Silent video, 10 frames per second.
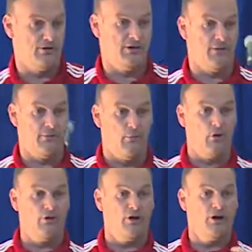There are
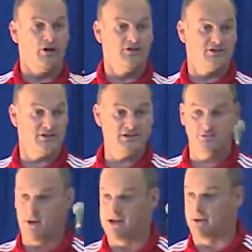more
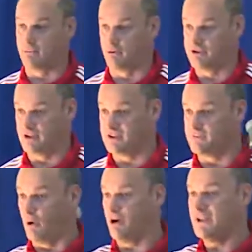decision-making process. It's more